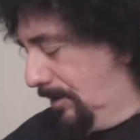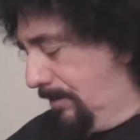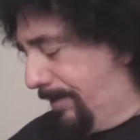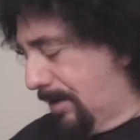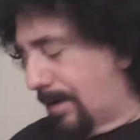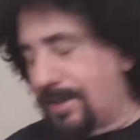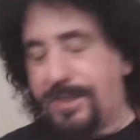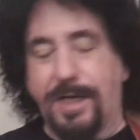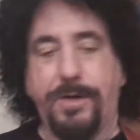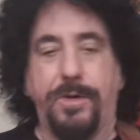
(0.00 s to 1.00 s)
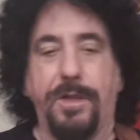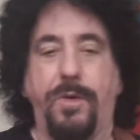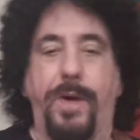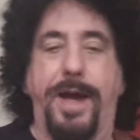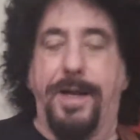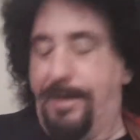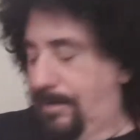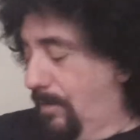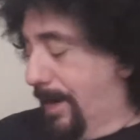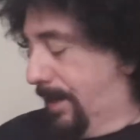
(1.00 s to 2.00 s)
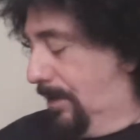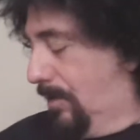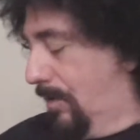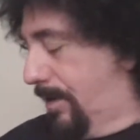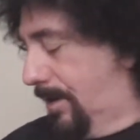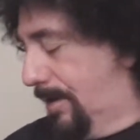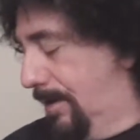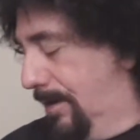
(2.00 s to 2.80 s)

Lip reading: loop here where I stuck a really wacky chord in.